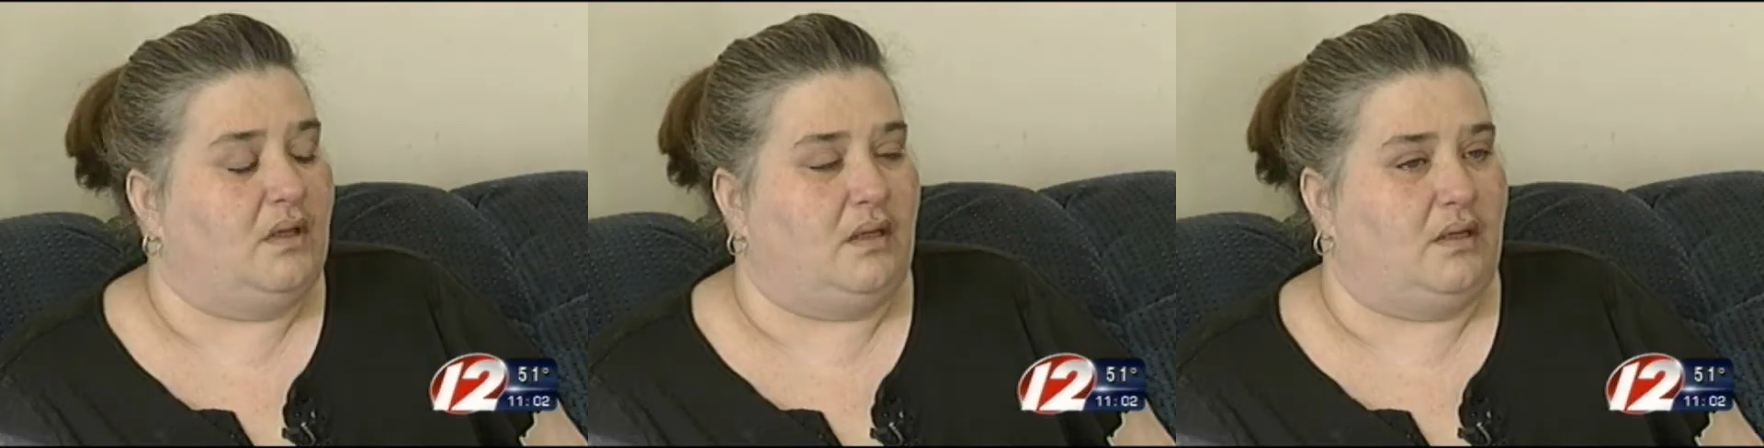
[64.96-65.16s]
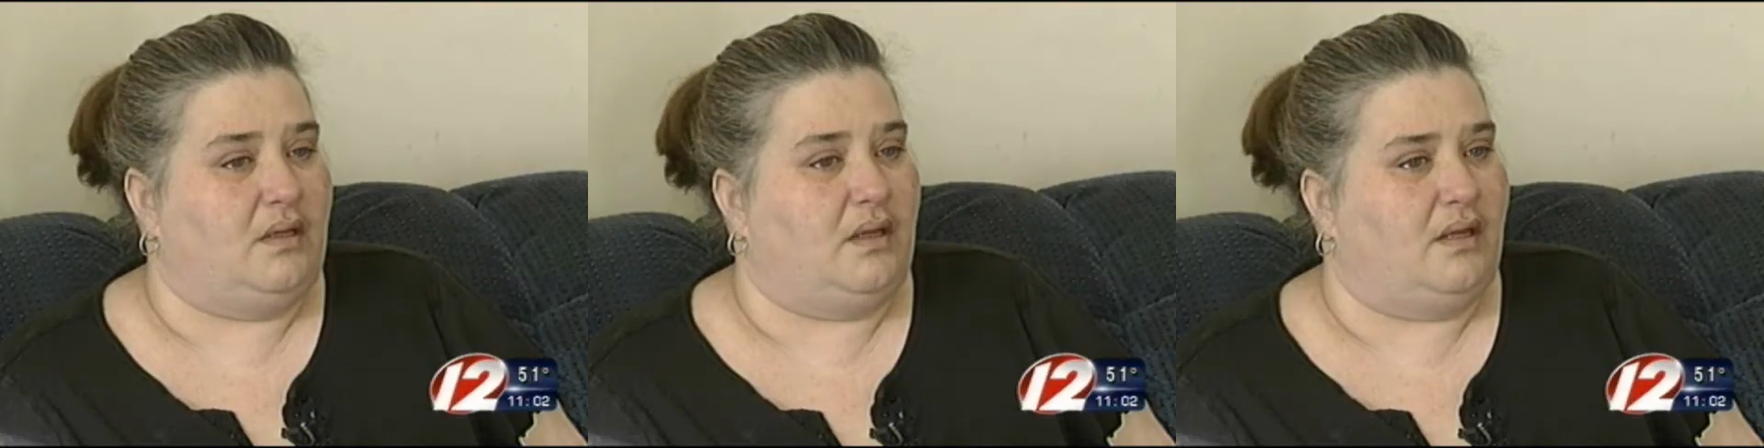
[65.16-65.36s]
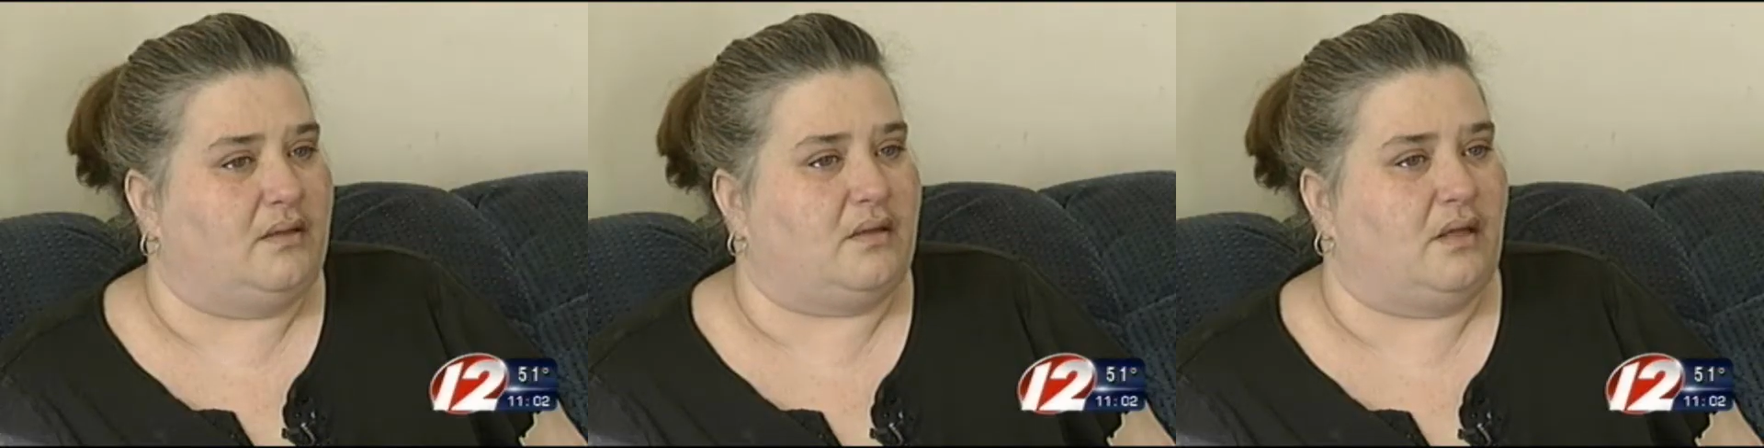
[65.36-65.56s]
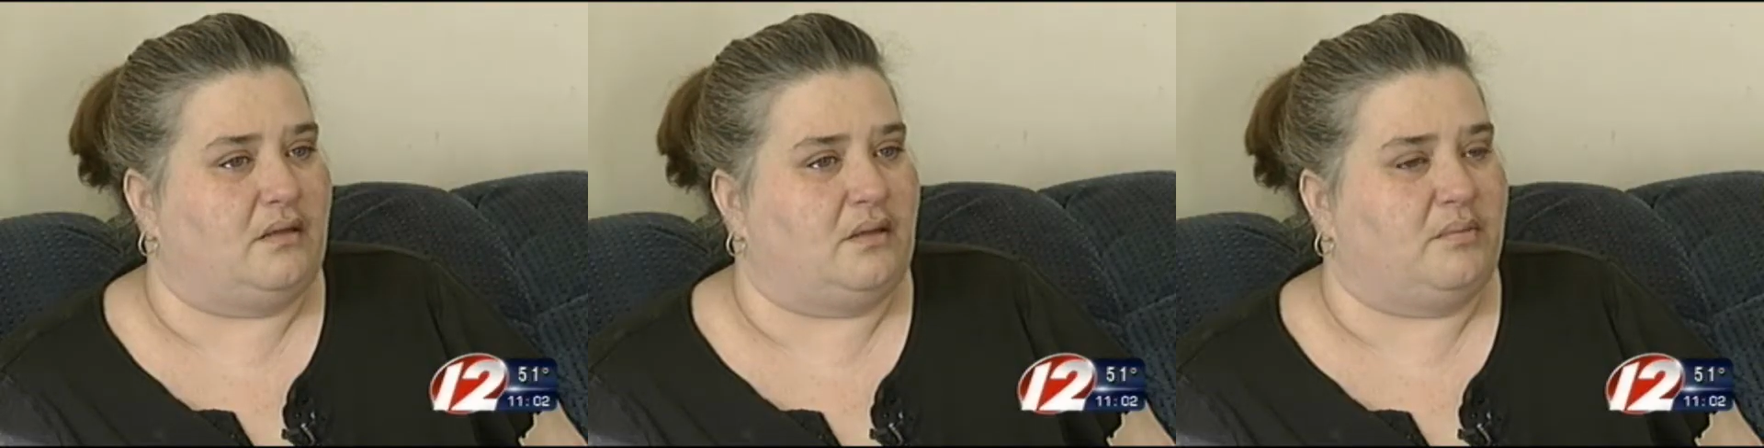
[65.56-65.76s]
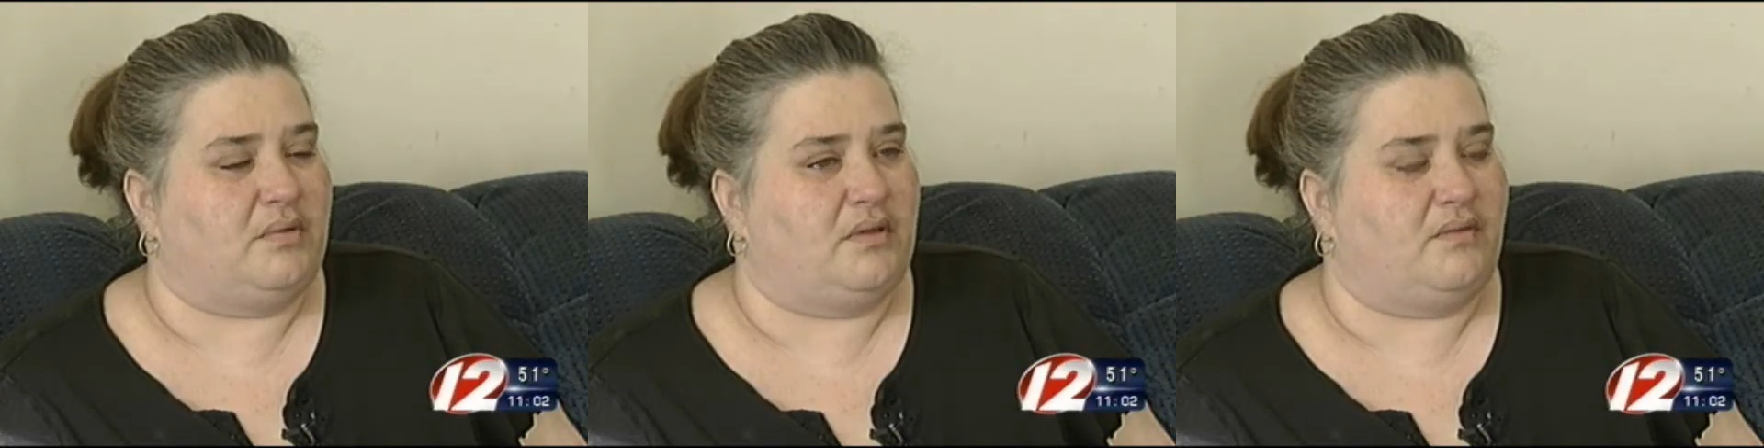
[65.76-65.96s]
Yeah, it's hard
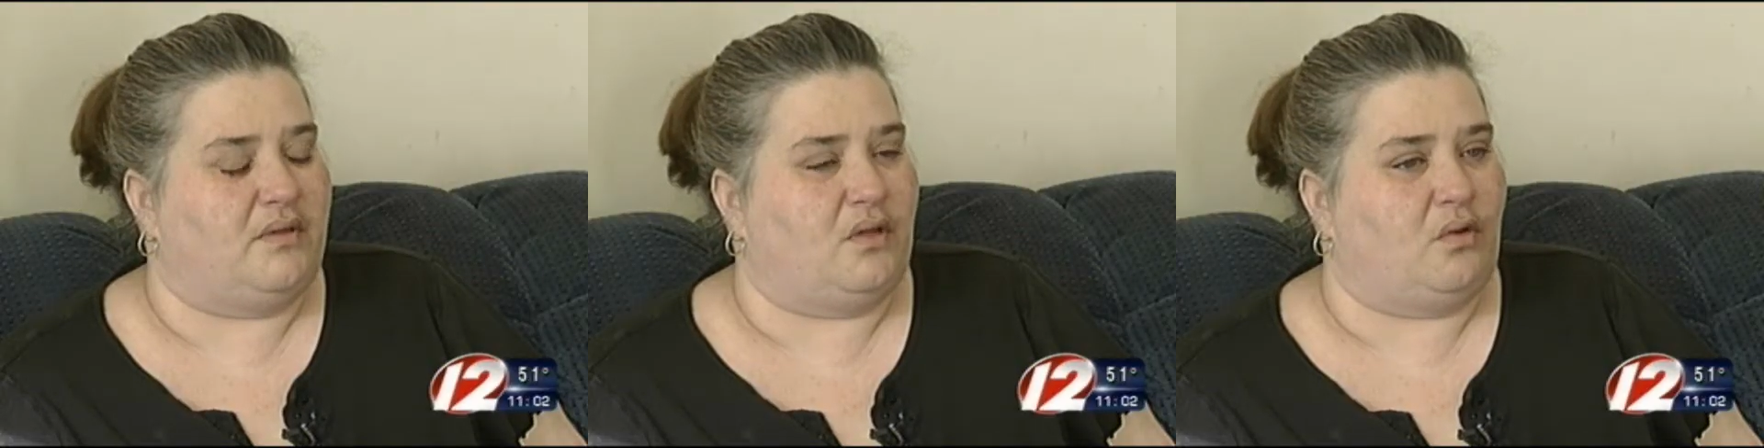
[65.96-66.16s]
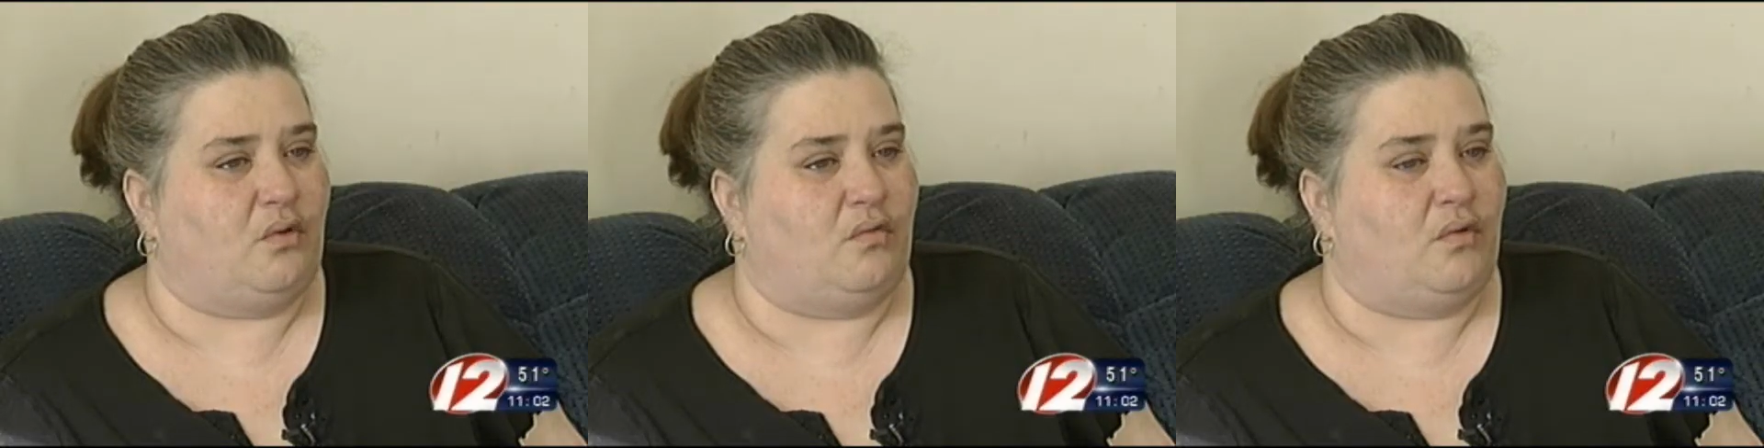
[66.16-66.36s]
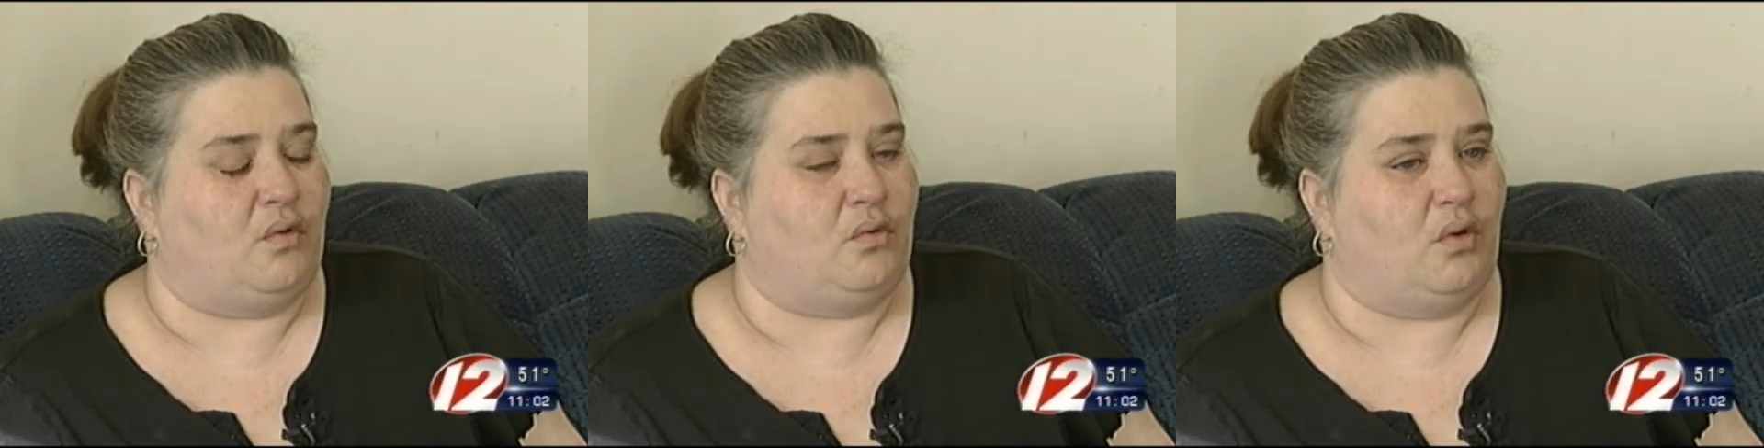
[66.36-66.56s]
to believe that her own